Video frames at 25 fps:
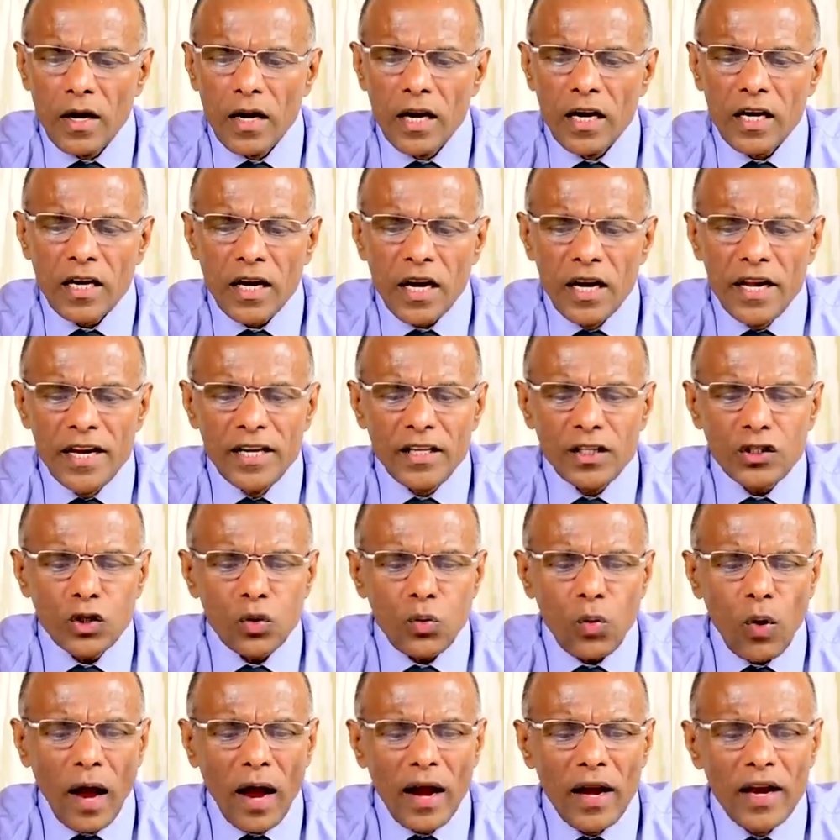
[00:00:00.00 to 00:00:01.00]
It leads
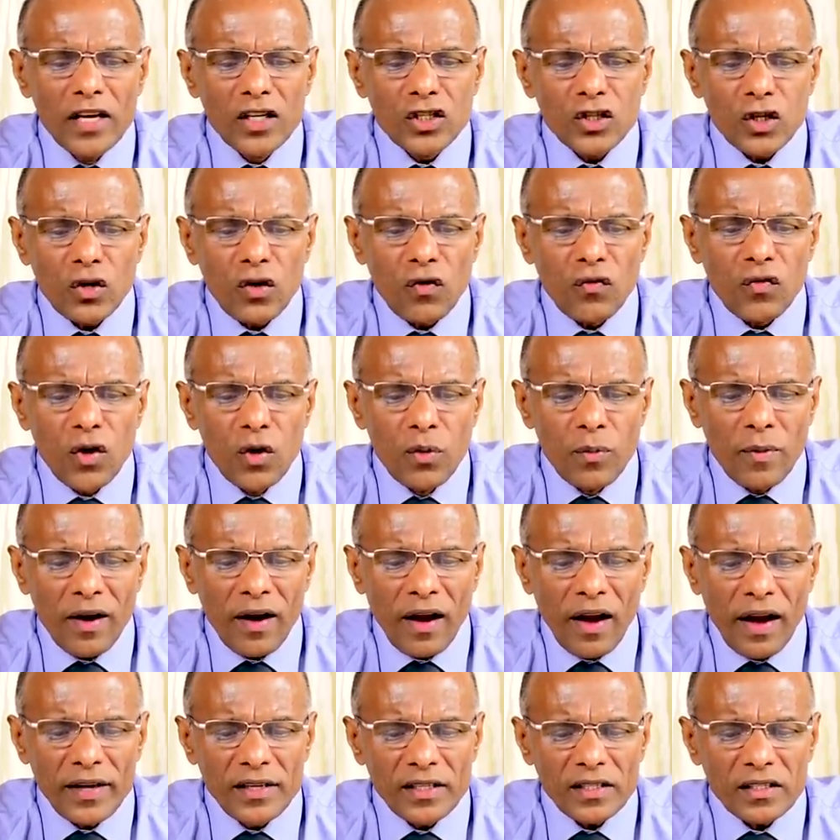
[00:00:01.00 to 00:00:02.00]
to violation of
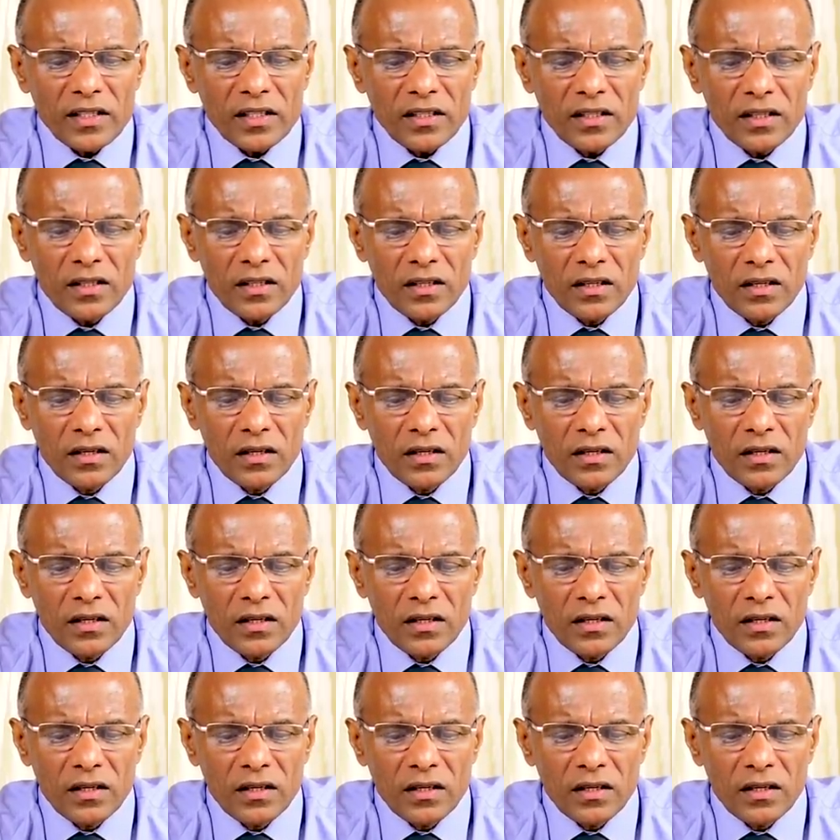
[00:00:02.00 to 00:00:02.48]
human rights,